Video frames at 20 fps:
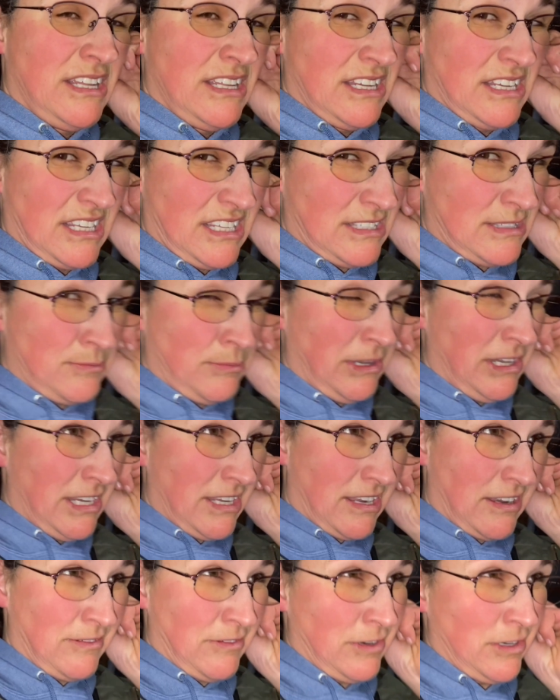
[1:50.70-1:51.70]
gets the
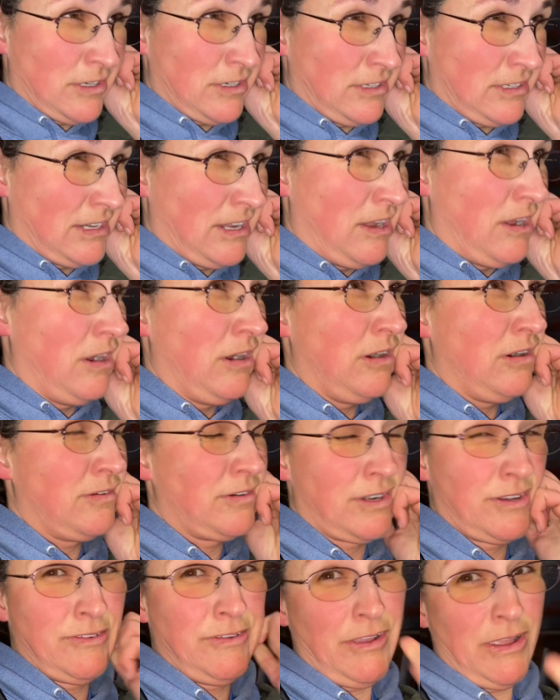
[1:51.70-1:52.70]
media converted
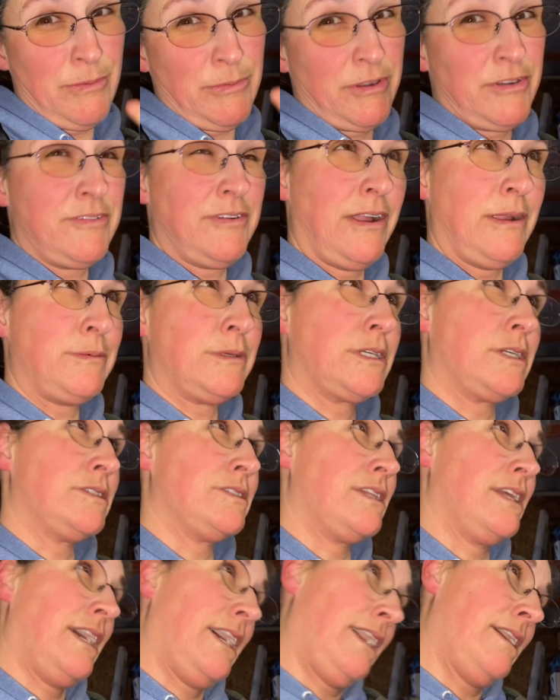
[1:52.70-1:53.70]
over to fiber. Fiber
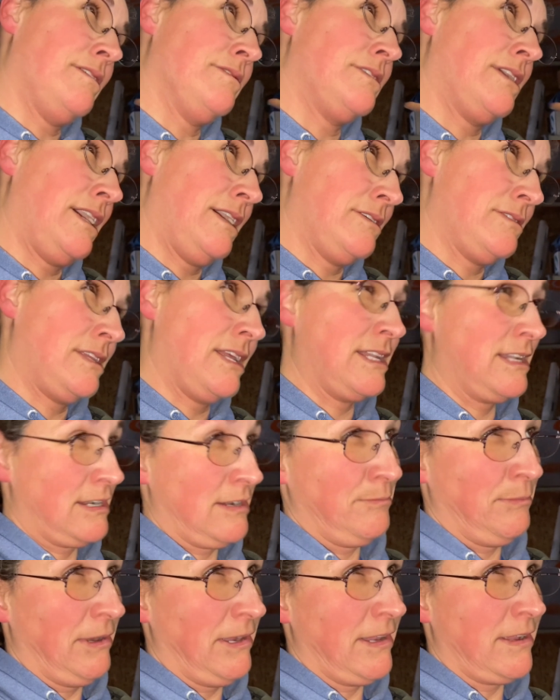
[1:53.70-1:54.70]
goes to the house. House then
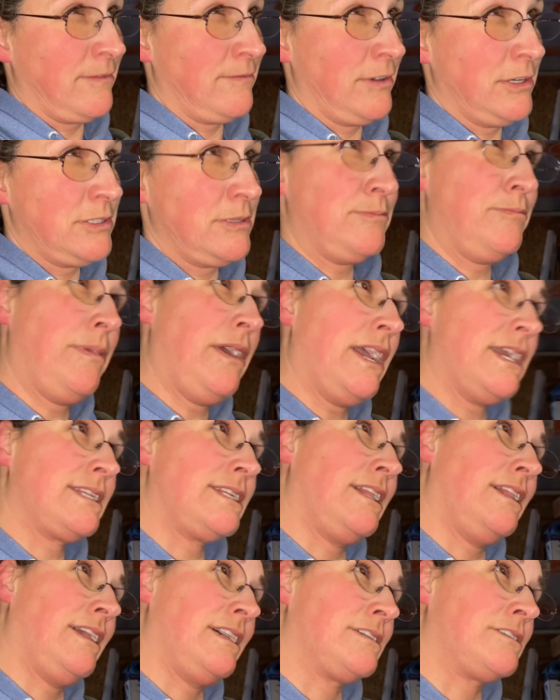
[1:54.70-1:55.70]
media converts it
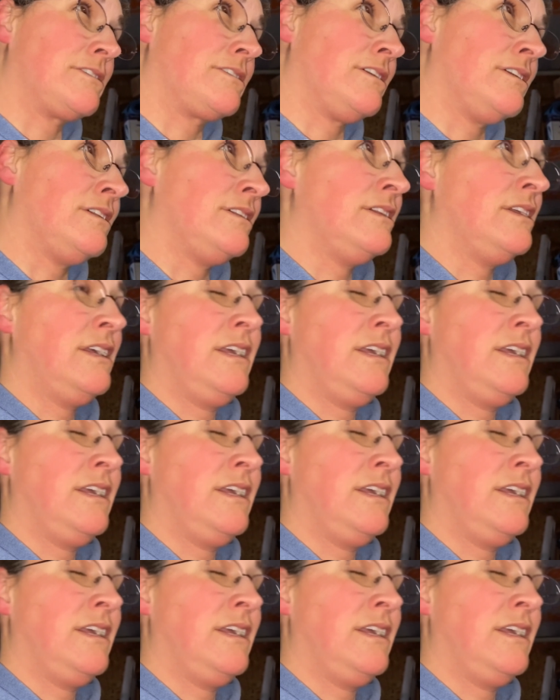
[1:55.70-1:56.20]
back to electrical.